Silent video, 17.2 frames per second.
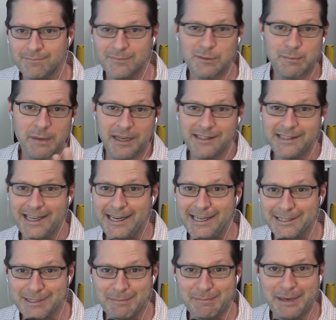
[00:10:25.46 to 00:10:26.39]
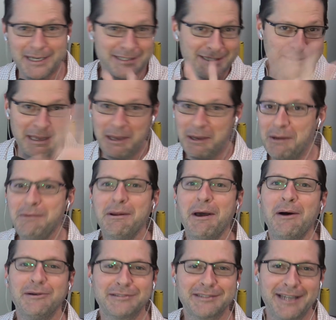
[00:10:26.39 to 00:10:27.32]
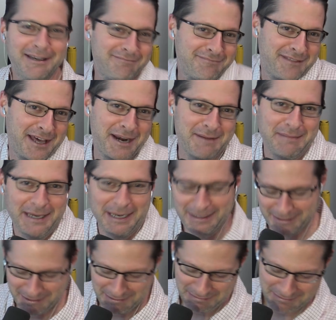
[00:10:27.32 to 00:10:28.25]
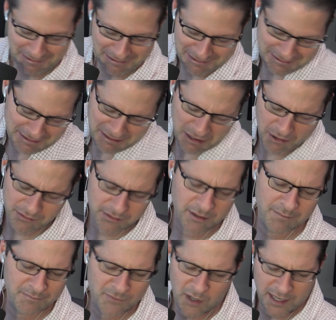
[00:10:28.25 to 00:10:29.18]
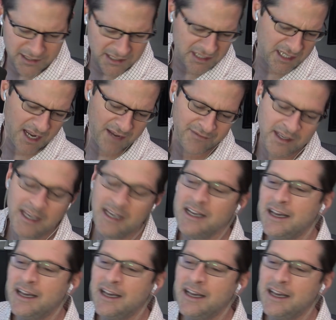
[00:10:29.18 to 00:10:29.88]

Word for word: spontaneous combustion. Who knows? I've thought about it though. Who knows? Who knows? Crazy stuff.